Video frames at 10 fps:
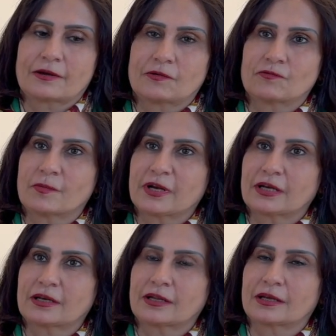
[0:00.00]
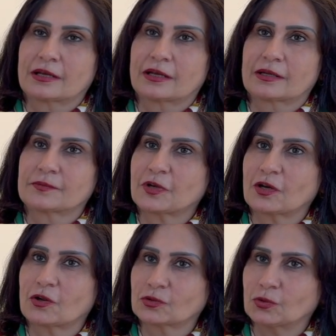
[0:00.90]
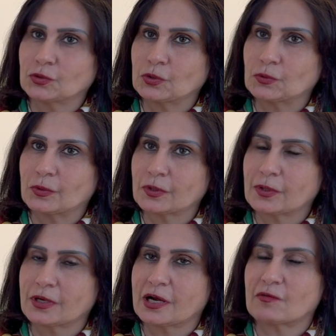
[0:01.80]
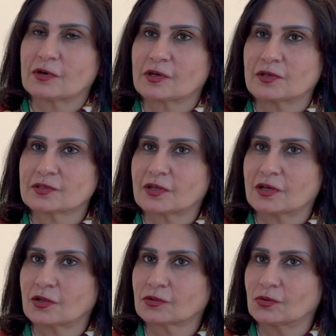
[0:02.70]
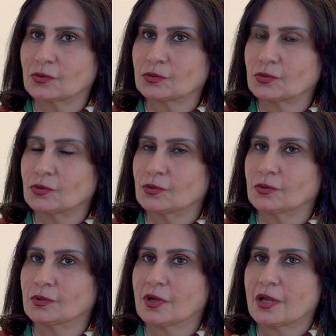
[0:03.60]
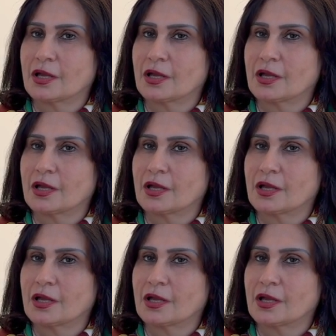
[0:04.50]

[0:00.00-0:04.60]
Women cannot go to work, our girls cannot go to